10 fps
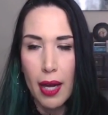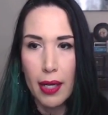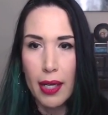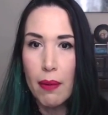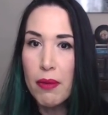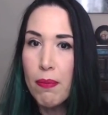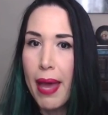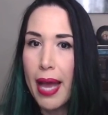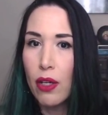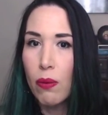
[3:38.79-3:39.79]
coming
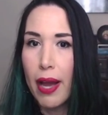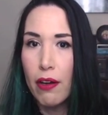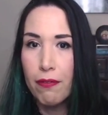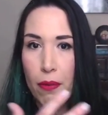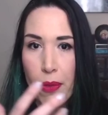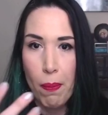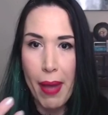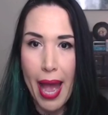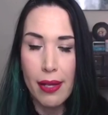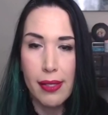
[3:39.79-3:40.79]
back around from the
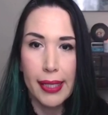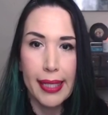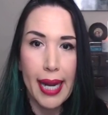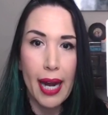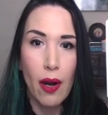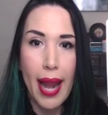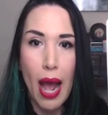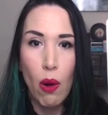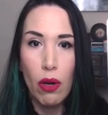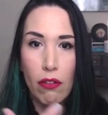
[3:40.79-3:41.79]
past and are
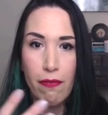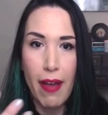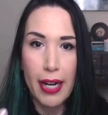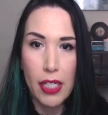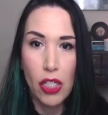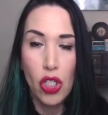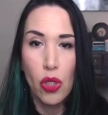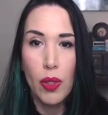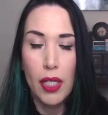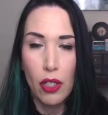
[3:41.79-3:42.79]
now affecting you
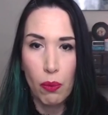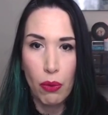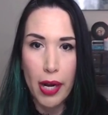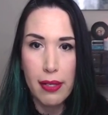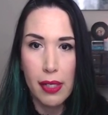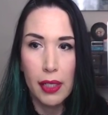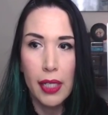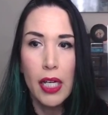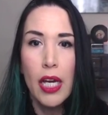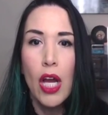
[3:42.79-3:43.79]
here presently,